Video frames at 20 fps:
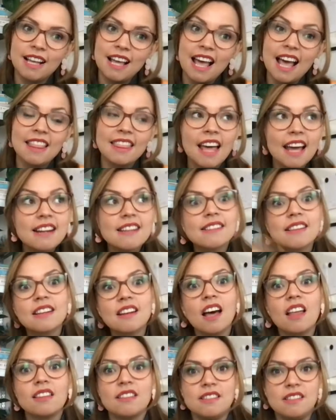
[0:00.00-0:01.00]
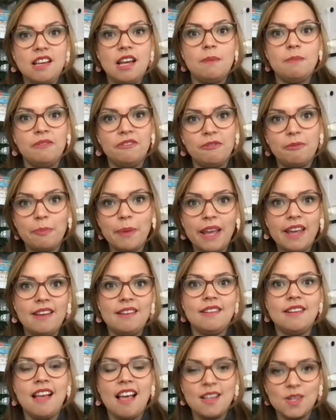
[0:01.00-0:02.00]
And that is another type of
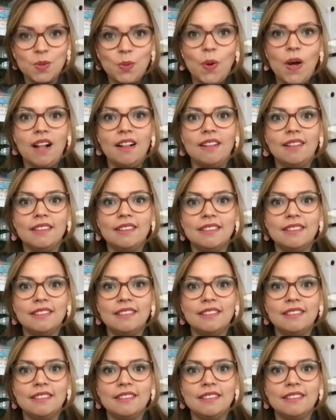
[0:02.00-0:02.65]
pain as well,